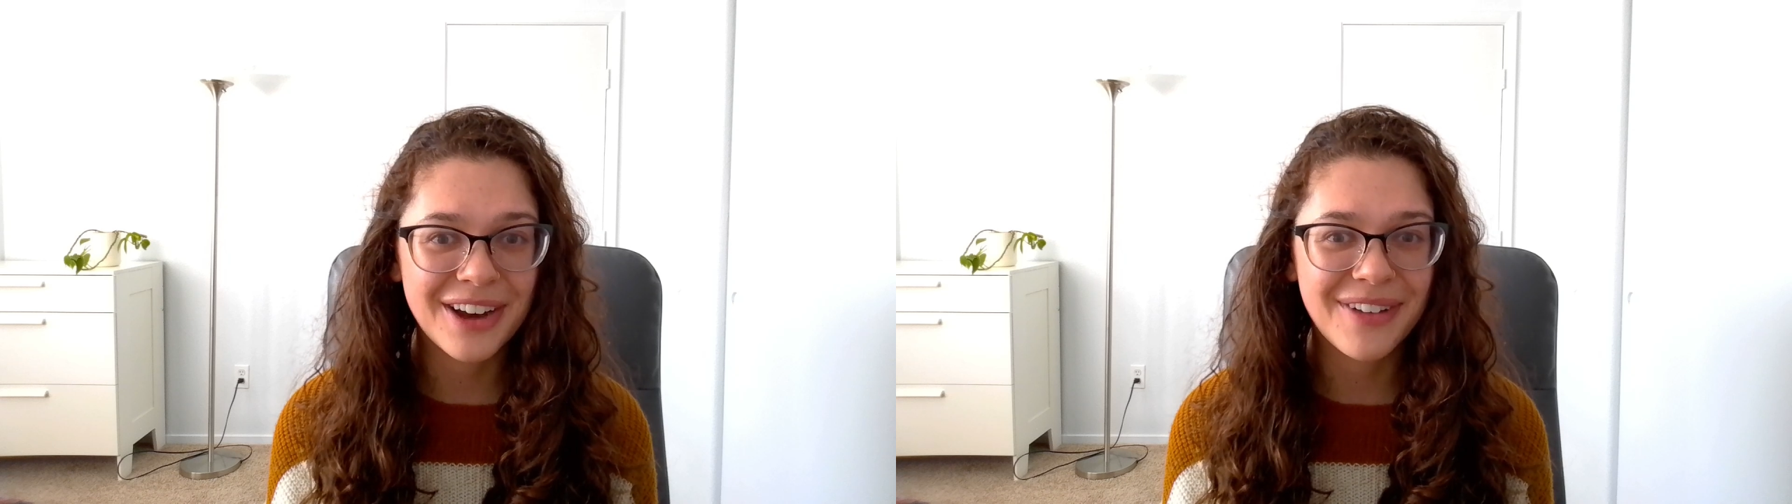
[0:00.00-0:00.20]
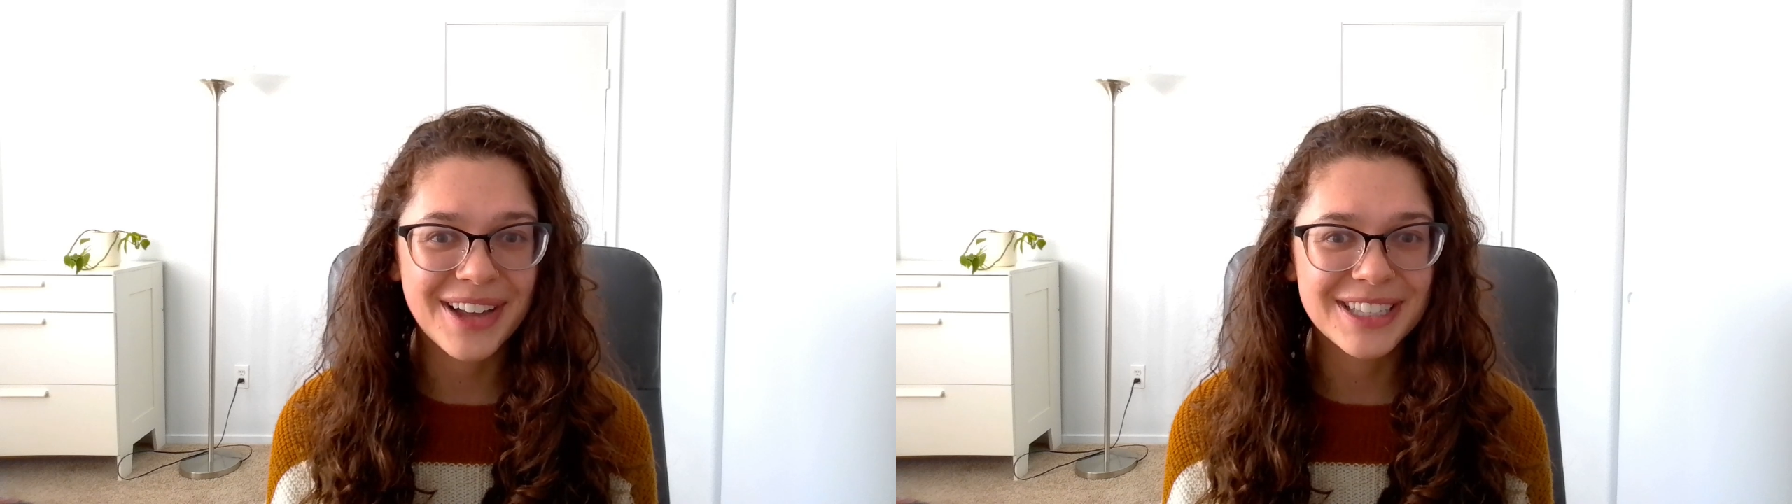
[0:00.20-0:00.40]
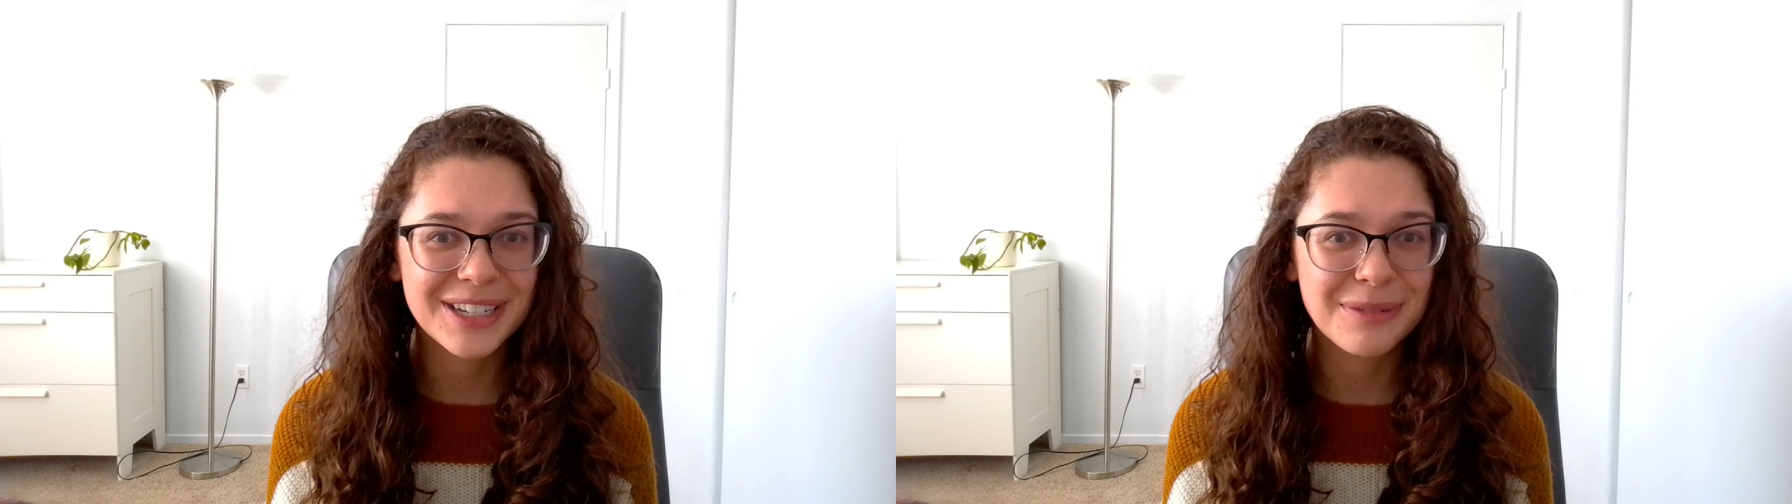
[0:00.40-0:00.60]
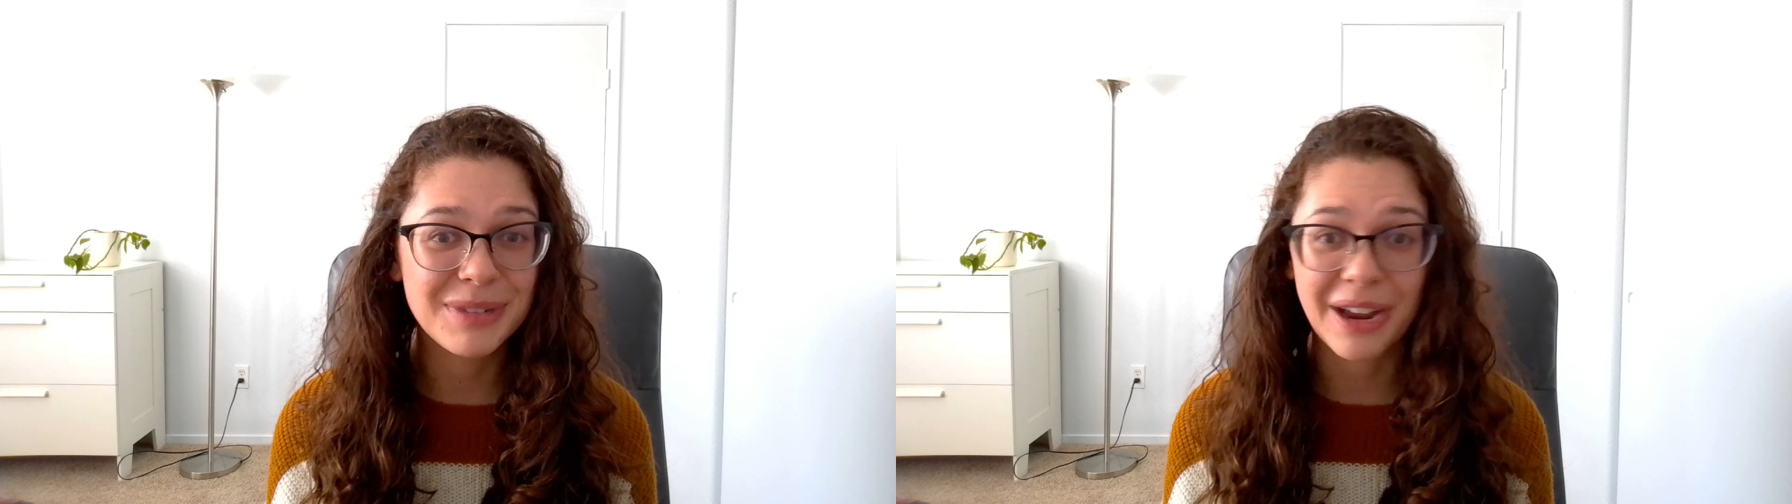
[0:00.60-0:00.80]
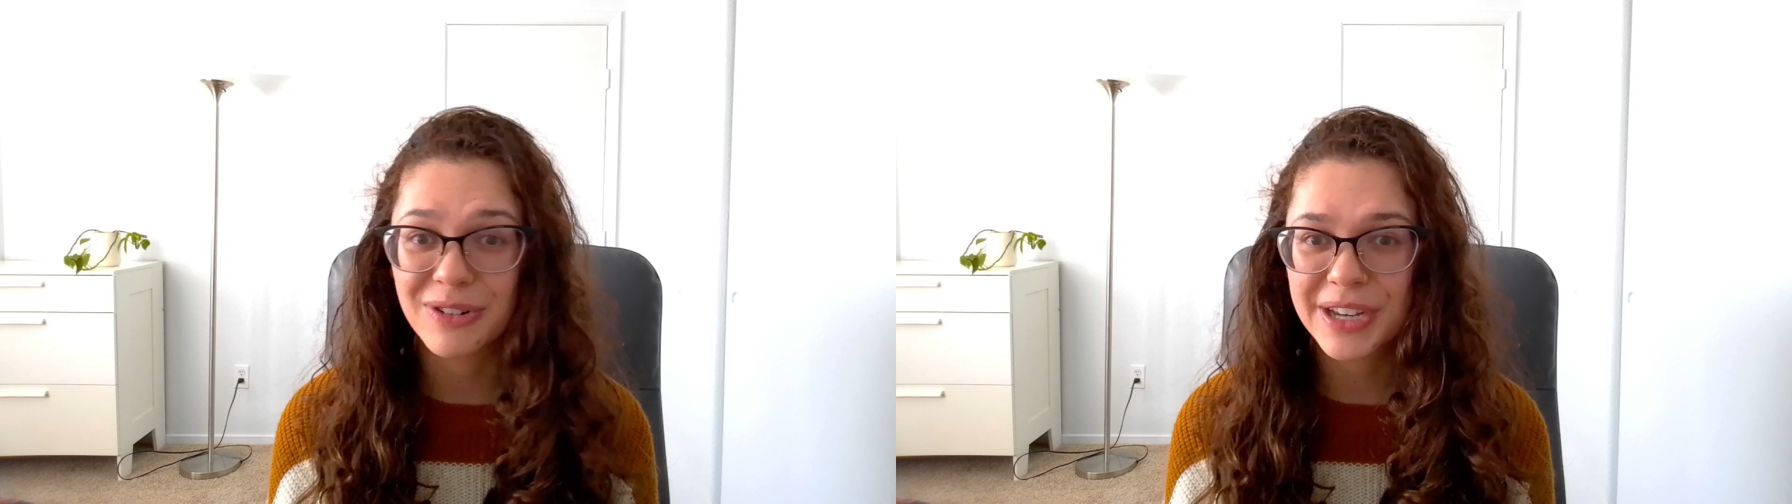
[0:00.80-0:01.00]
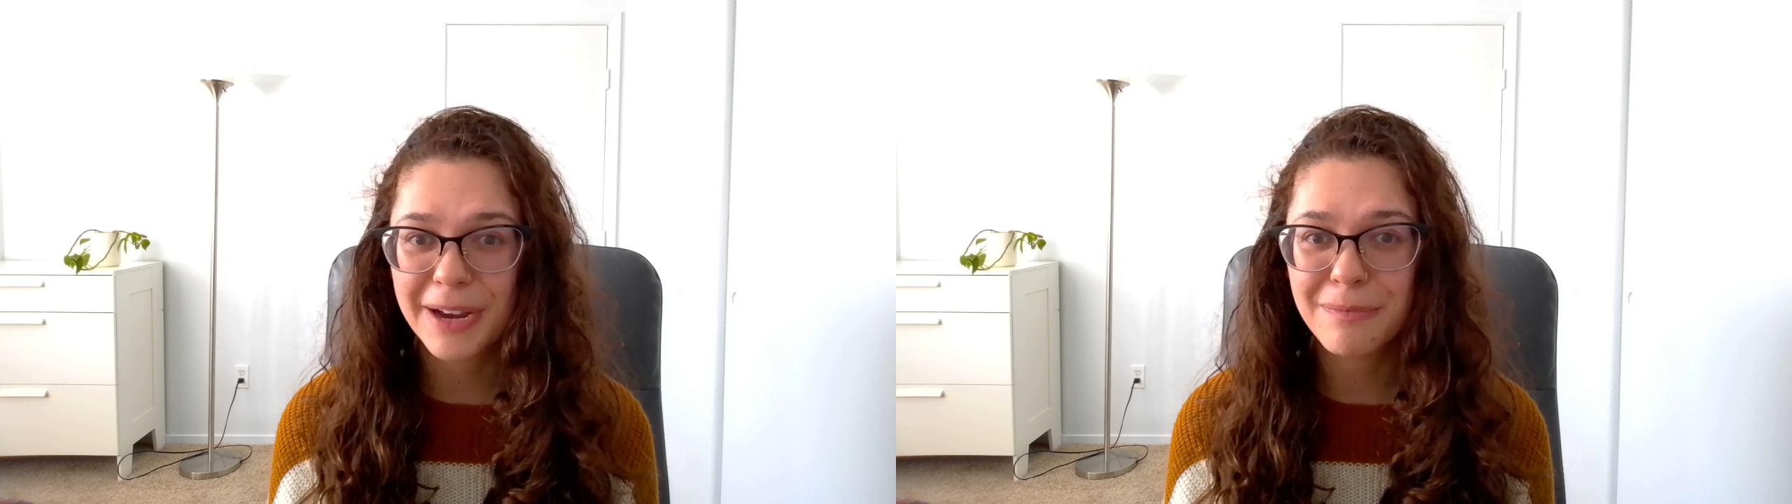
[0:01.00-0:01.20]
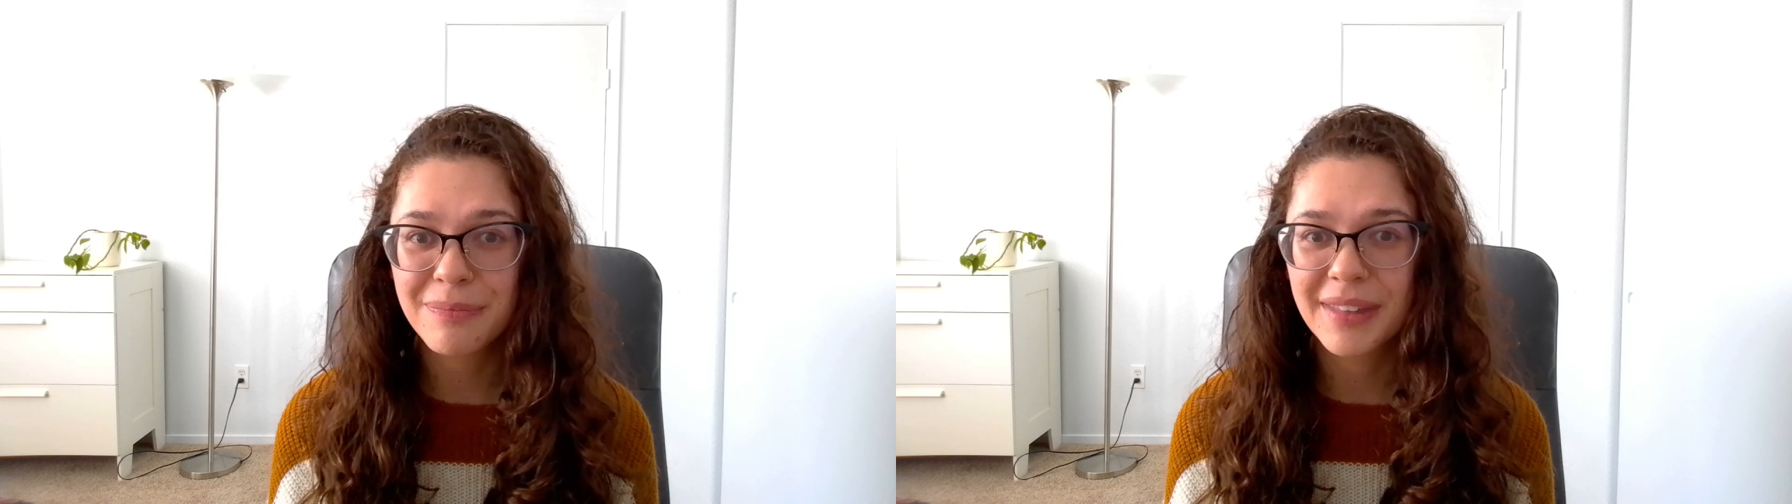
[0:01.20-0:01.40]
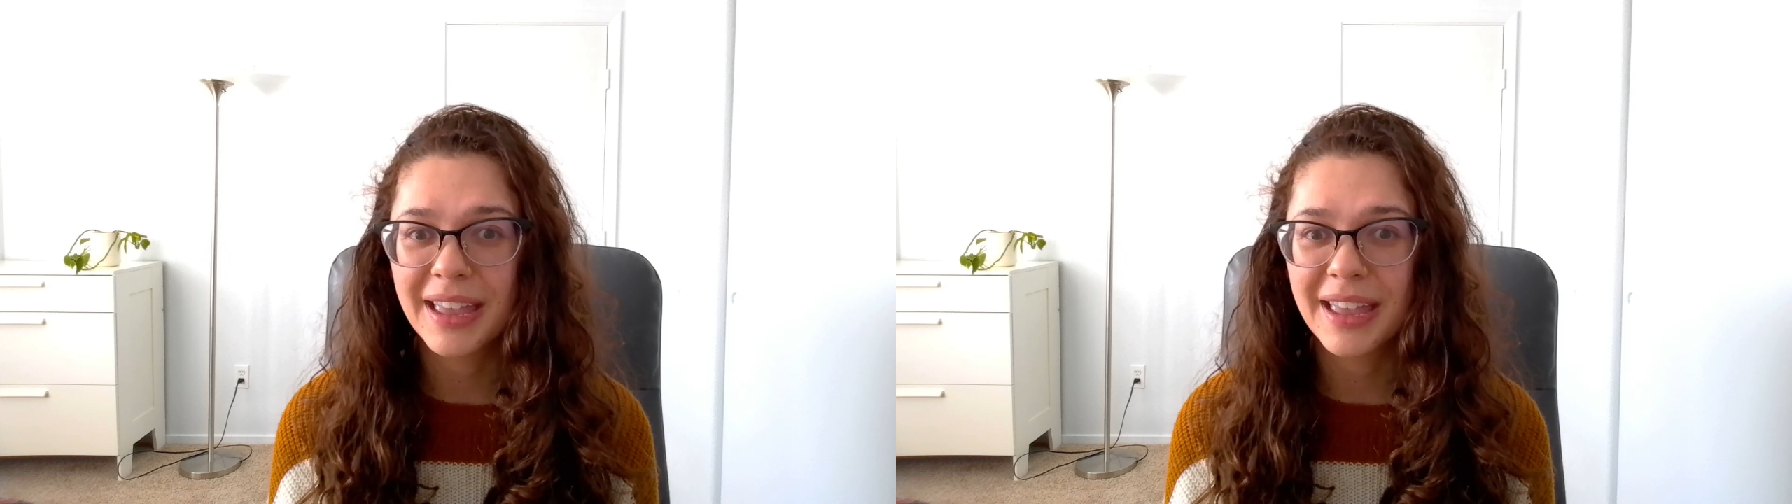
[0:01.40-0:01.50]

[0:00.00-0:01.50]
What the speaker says: I've had some downtime